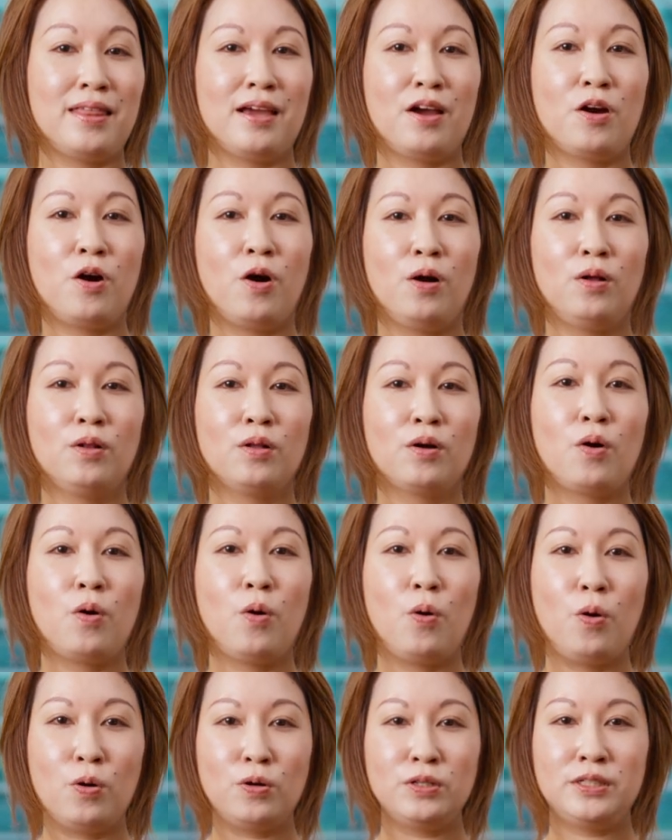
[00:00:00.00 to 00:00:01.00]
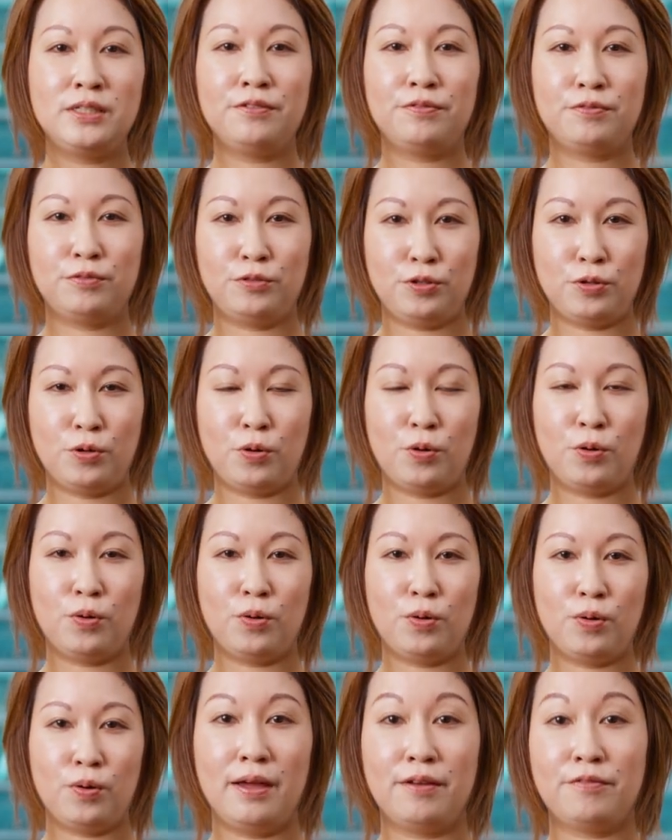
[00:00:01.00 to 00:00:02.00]
they call koji fuyo,
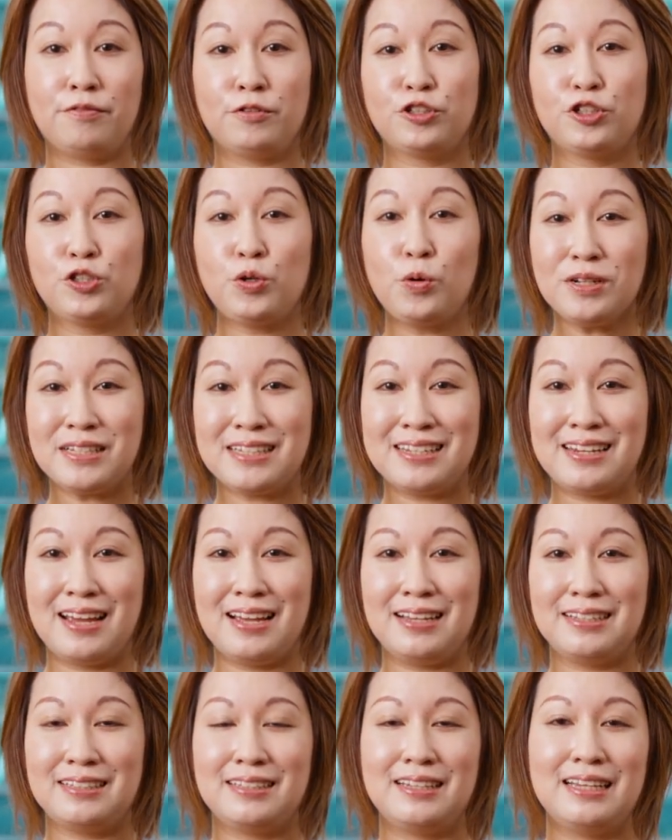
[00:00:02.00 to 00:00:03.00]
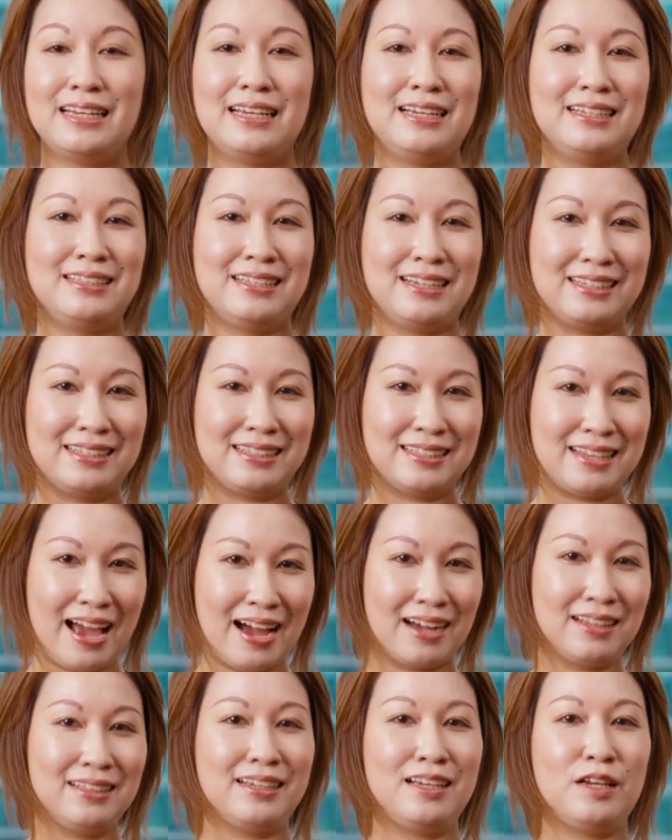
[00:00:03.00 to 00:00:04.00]
and for short stays, it's
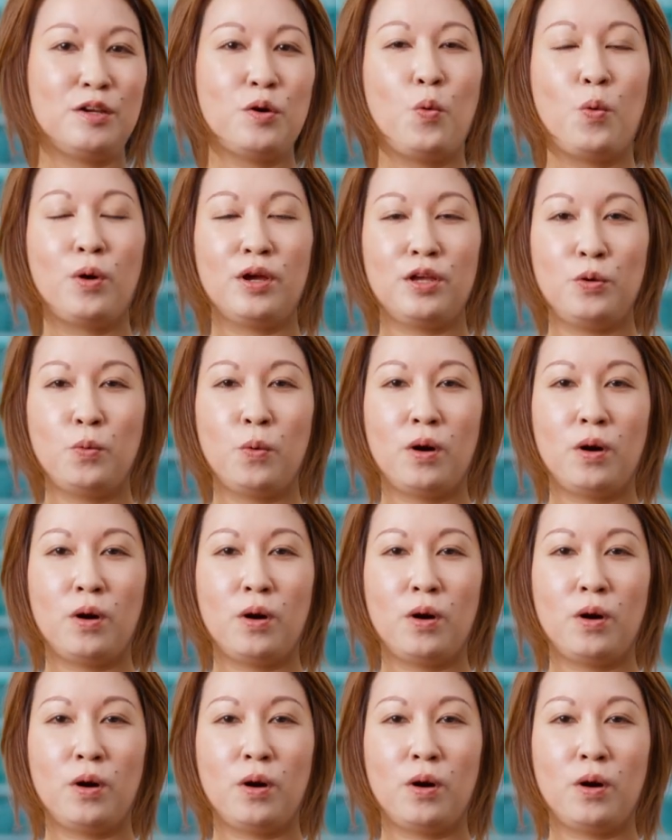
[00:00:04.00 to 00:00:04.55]
exactly what you